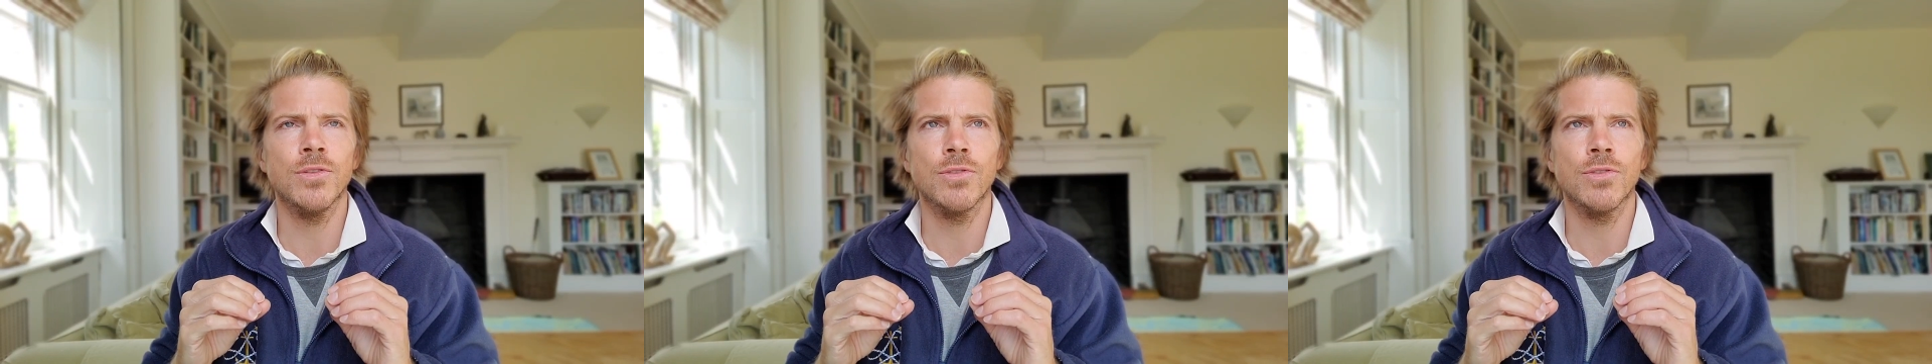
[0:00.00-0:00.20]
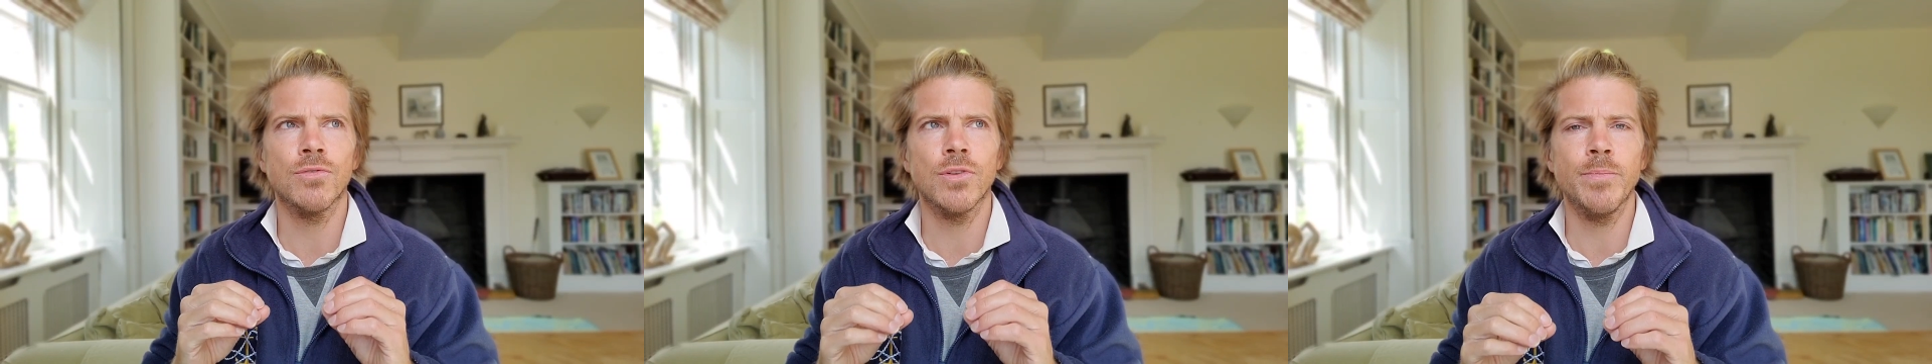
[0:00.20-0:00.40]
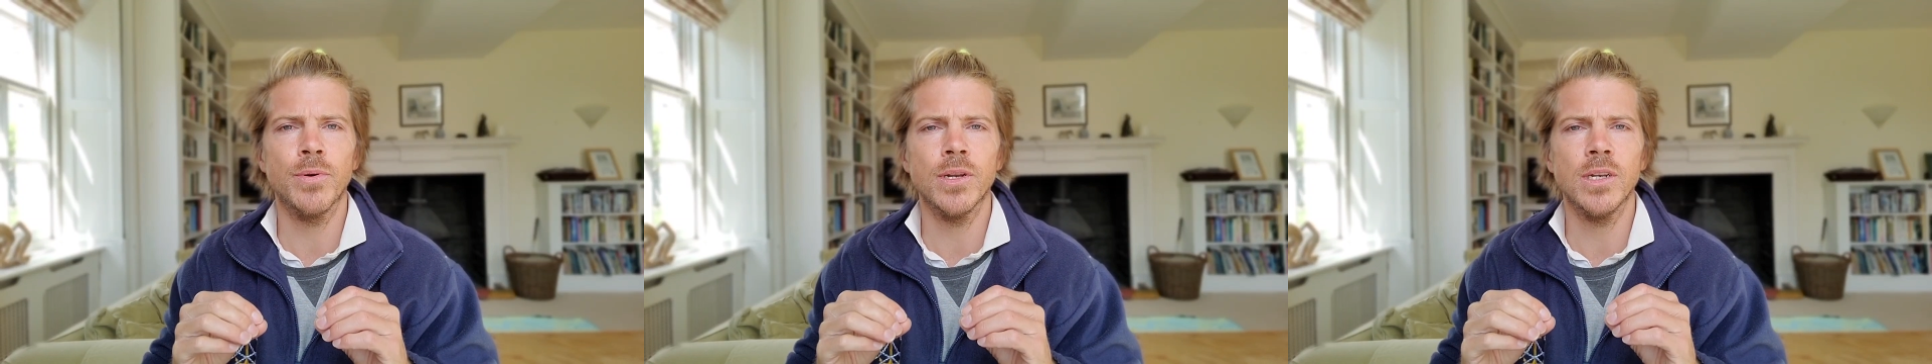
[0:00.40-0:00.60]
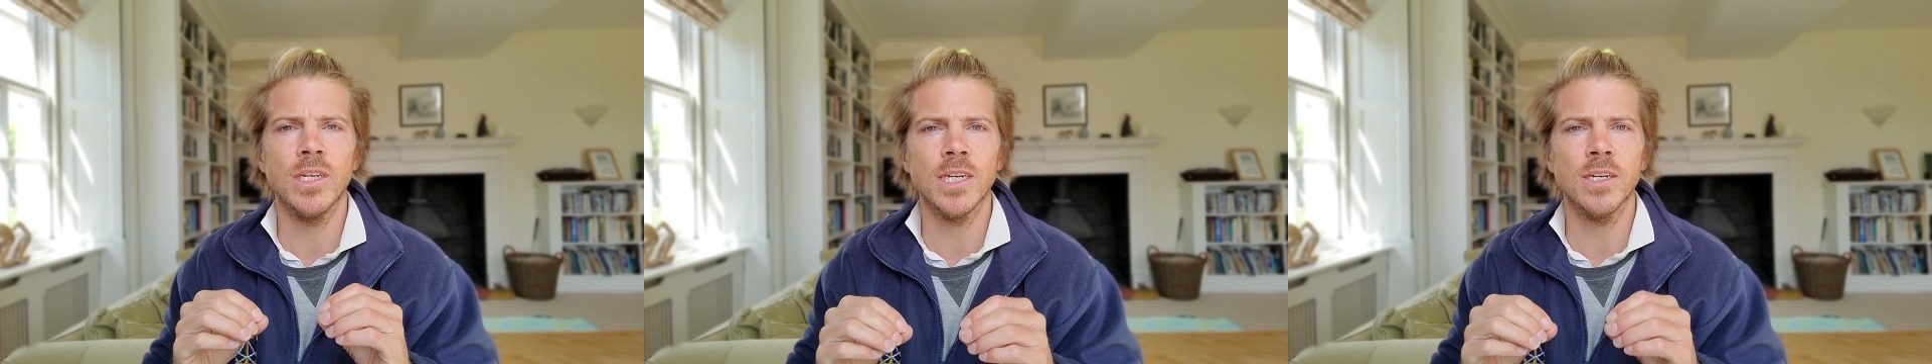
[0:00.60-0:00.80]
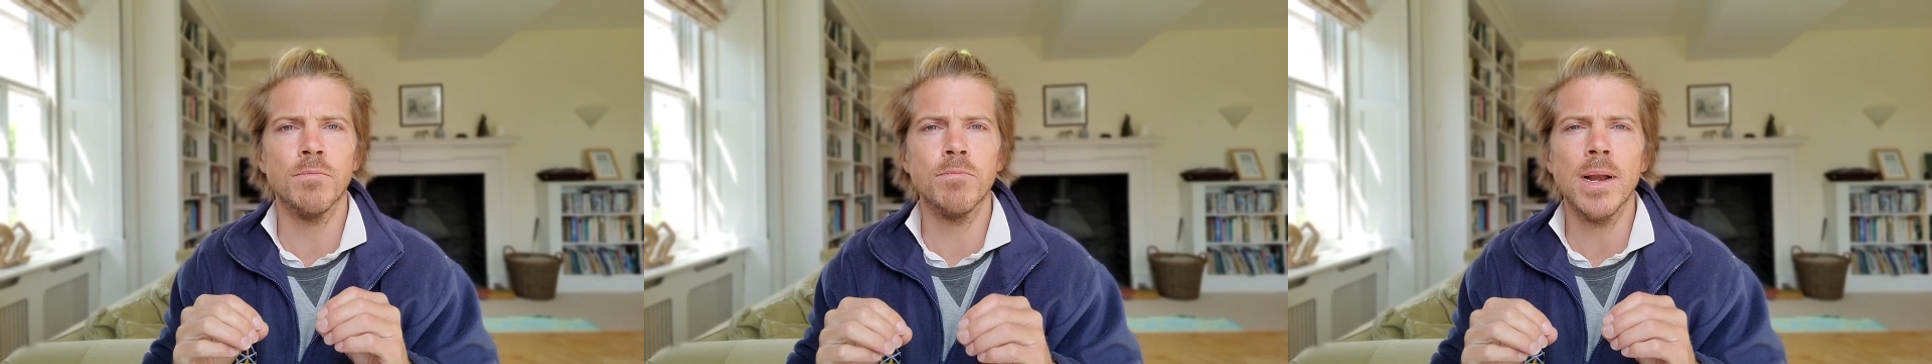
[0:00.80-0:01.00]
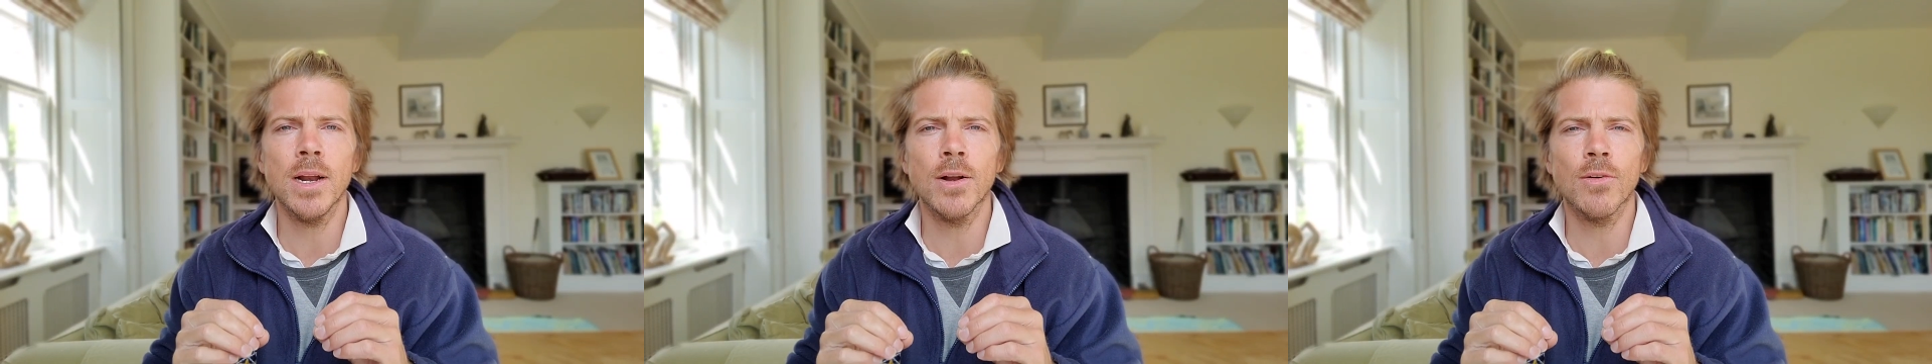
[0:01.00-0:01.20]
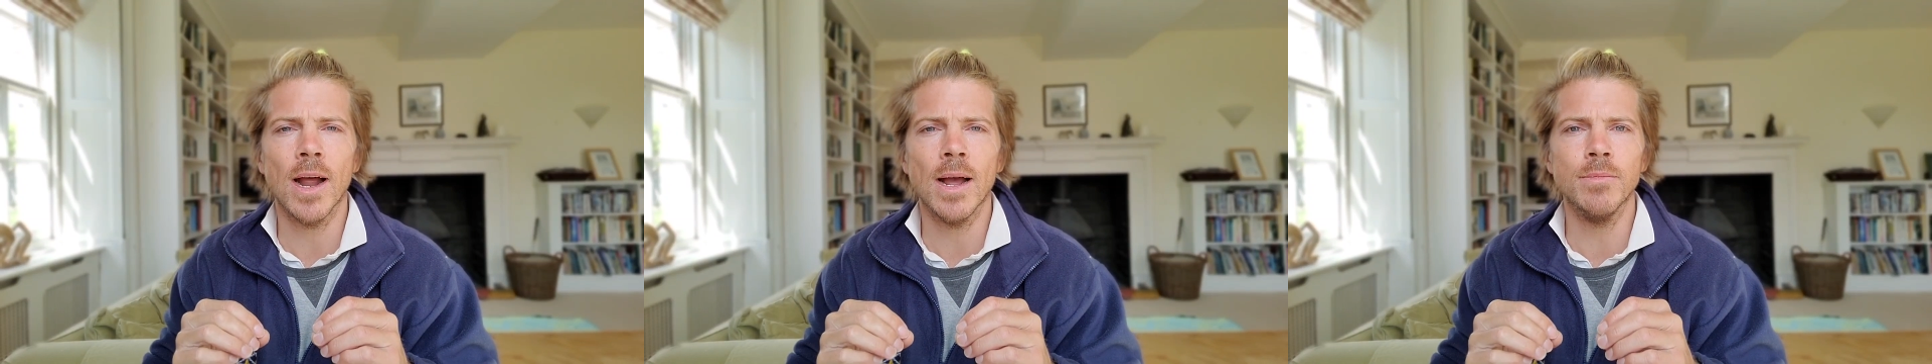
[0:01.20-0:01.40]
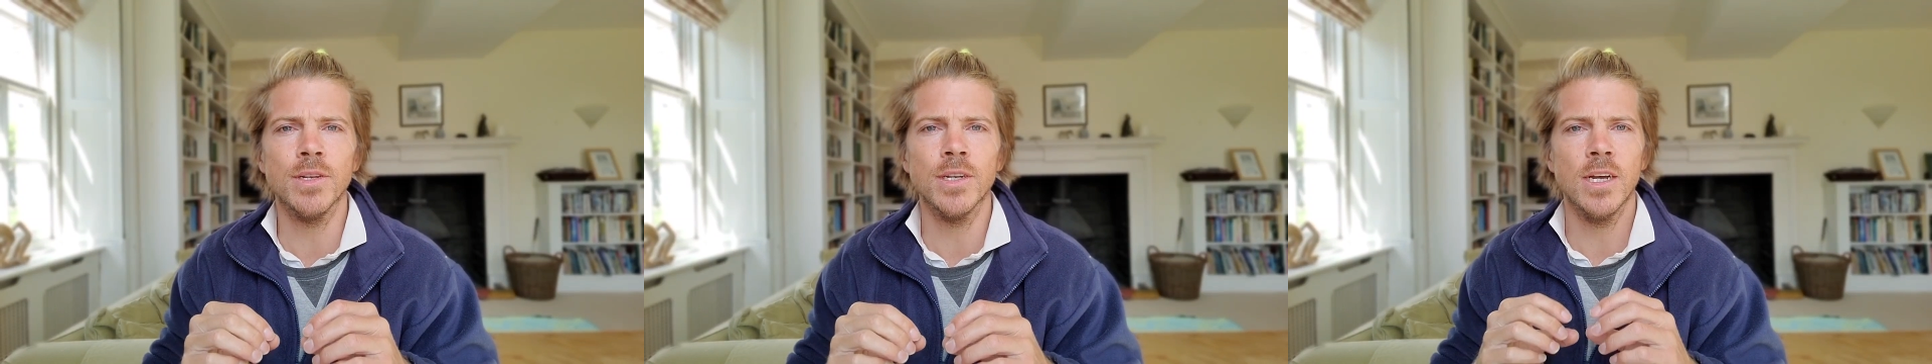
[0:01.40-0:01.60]
3.6
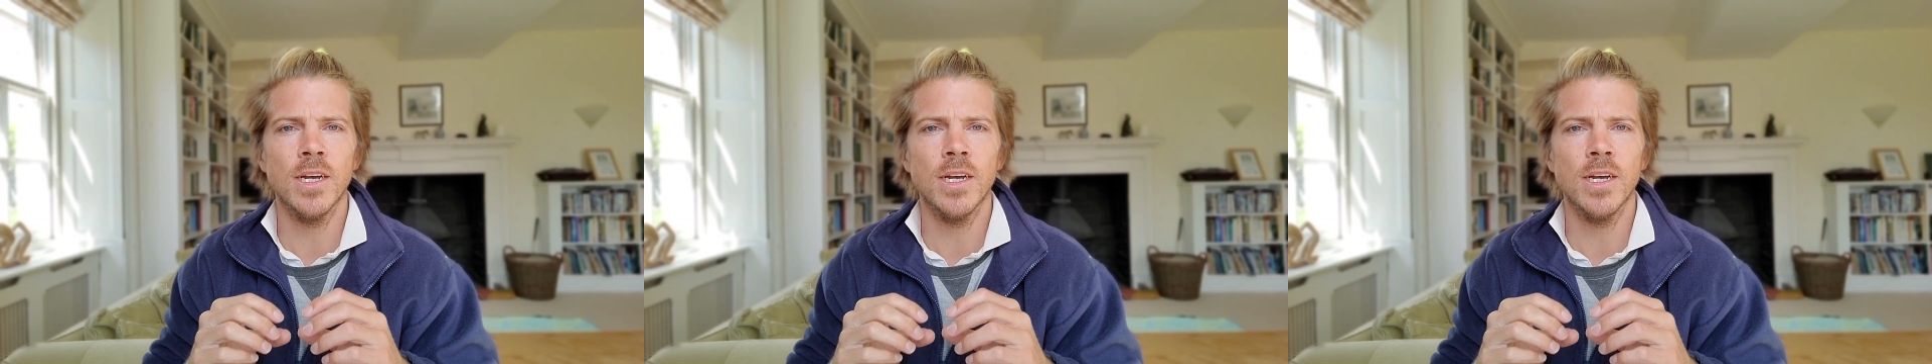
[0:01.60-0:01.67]
milligrams